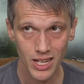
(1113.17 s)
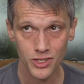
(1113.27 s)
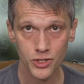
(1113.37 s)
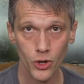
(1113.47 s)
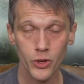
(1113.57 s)

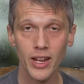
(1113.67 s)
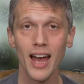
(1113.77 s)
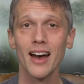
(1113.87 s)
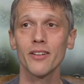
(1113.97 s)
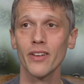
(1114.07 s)
So you'd
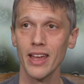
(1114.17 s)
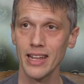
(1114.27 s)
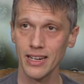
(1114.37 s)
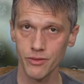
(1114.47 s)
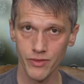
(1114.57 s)
have
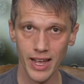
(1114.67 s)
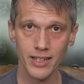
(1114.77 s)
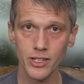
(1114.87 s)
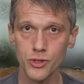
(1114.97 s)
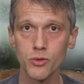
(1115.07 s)
an
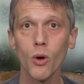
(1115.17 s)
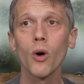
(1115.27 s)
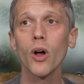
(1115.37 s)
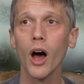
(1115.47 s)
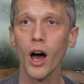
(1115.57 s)
advantage
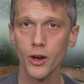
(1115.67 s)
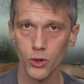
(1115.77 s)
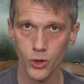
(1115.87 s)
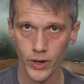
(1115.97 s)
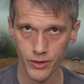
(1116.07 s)
roll,
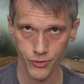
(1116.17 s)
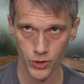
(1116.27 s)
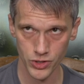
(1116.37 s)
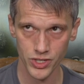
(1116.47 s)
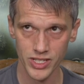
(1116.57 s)
auto crit
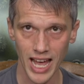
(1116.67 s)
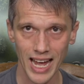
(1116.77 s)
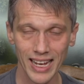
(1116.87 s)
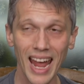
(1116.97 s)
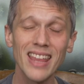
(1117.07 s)
first
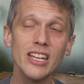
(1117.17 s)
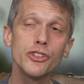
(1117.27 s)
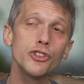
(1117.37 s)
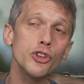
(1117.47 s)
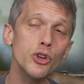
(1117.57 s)
attack, and
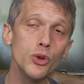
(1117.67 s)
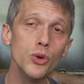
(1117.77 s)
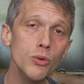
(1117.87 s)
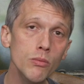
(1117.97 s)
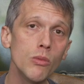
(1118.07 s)
then 2
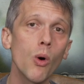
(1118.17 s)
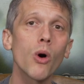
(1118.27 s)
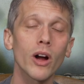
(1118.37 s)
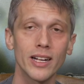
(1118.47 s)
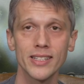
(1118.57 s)

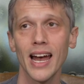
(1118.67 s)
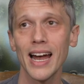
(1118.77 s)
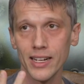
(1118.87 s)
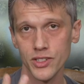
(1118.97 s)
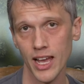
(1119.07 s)
more
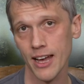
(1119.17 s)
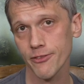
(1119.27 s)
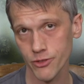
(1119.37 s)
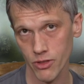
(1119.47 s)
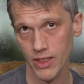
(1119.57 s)
attacks
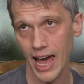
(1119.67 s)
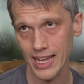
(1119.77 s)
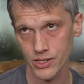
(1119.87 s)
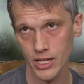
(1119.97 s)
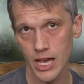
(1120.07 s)
after
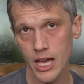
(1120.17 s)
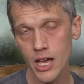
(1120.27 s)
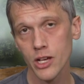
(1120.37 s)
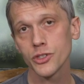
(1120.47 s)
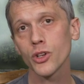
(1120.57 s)
that.
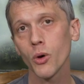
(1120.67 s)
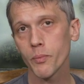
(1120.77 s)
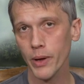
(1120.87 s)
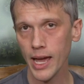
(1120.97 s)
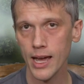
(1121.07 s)

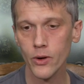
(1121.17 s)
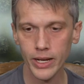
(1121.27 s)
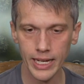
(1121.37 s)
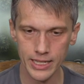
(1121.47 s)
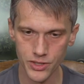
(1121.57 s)
So
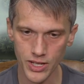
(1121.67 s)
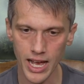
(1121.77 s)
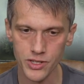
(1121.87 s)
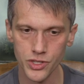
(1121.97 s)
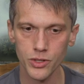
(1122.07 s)
pairing an
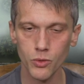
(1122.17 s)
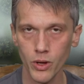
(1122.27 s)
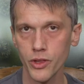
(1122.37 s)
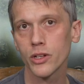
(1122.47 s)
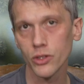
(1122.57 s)
assassin
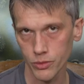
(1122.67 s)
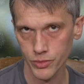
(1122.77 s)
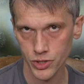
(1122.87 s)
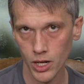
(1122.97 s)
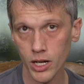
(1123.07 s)
with a
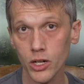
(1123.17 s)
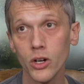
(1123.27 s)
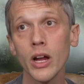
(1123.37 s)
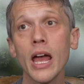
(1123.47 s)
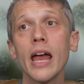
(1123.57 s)

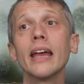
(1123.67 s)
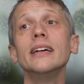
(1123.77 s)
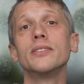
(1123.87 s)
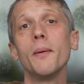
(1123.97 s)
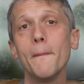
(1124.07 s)
Gloomstalker
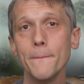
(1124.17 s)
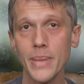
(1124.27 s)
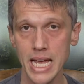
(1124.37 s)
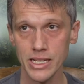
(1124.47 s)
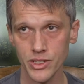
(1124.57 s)
is
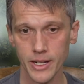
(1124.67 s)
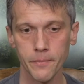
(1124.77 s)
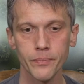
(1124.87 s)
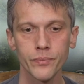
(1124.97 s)
amazing.